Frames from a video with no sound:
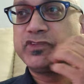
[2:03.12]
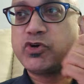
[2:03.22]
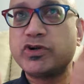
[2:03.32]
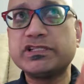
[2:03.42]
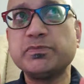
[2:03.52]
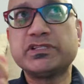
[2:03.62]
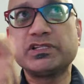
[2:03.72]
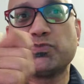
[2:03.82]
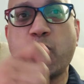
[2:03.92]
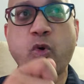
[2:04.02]
Christmas
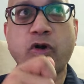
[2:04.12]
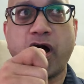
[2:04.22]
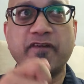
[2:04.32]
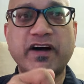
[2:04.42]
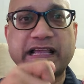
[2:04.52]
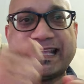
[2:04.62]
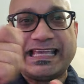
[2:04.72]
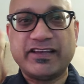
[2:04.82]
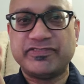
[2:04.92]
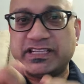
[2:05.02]
is more of a
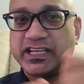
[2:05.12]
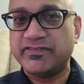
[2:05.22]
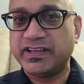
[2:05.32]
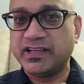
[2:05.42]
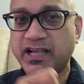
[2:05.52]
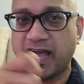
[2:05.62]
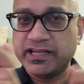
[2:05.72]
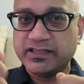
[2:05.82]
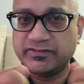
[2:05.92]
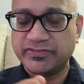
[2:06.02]
gift giving
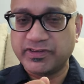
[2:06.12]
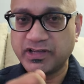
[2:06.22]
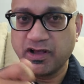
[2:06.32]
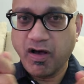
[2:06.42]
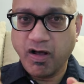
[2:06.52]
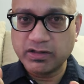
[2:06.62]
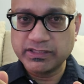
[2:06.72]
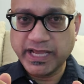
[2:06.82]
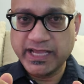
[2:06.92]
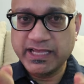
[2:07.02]
kind of
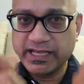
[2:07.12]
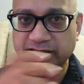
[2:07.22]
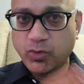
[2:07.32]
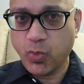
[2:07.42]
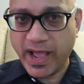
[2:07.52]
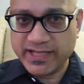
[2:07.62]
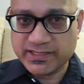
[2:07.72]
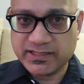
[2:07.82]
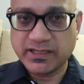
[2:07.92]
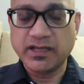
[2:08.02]
holiday in the
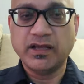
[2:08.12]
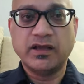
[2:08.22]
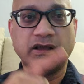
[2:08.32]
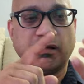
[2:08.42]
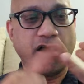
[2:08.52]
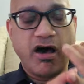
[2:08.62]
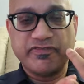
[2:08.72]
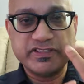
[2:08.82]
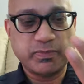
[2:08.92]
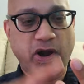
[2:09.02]
West.
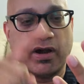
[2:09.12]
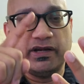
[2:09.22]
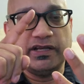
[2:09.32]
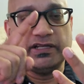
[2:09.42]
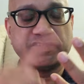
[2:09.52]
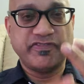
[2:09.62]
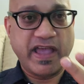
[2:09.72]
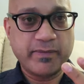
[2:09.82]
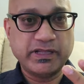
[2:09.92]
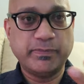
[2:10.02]
Office parties,
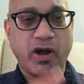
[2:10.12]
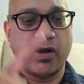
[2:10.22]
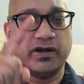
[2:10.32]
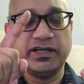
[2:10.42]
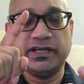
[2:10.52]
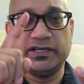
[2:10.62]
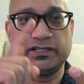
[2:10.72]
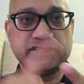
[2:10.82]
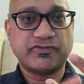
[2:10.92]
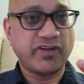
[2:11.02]
family
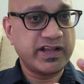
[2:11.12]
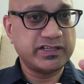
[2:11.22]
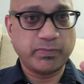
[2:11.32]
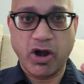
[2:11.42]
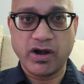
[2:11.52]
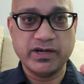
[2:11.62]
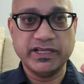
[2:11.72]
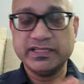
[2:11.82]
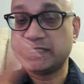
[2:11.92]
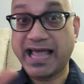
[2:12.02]
parties, friend
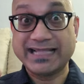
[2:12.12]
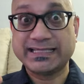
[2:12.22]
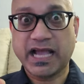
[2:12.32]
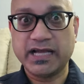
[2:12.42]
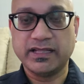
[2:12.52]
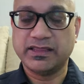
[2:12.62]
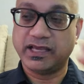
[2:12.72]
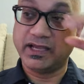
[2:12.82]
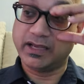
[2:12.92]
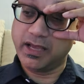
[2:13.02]
parties, that kind of
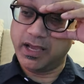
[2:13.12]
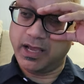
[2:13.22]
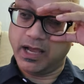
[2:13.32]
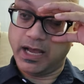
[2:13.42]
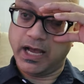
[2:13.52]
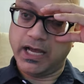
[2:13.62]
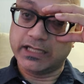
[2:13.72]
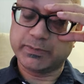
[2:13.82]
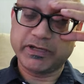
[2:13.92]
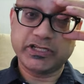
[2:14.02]
thing. Uh,
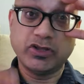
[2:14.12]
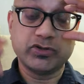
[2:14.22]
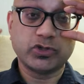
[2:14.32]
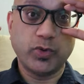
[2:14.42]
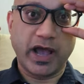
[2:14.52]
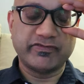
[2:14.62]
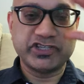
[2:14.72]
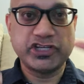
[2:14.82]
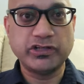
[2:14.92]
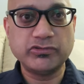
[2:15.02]
especially those who have
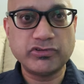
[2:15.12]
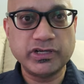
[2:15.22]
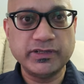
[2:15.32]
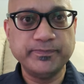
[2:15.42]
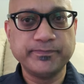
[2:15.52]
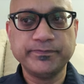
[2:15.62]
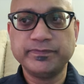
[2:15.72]
children.